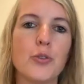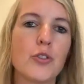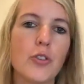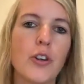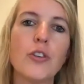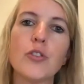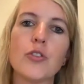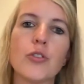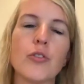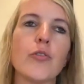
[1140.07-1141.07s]
start
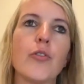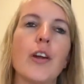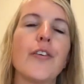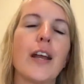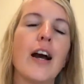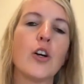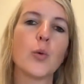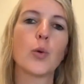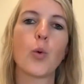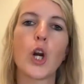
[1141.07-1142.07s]
figuring out
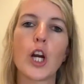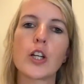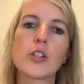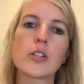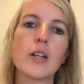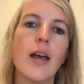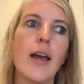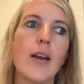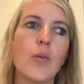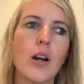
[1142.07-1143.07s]
what works.
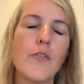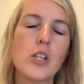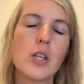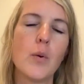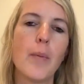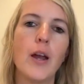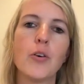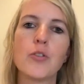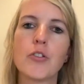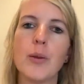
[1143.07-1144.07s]
And what I've seen with my
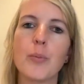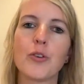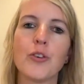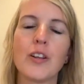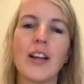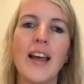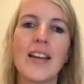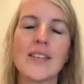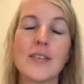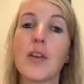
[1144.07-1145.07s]
own sleep consulting
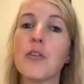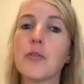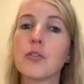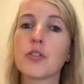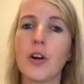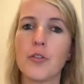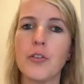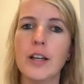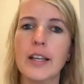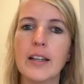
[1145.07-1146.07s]
clients, if they start
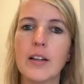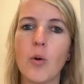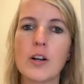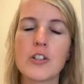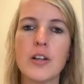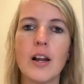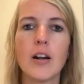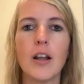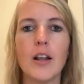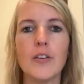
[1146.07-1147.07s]
filling in the questionnaire, a
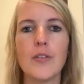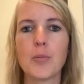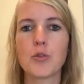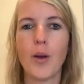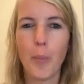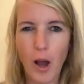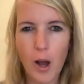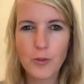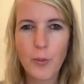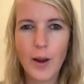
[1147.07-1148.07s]
lot of them stop
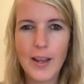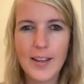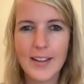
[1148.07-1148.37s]
halfway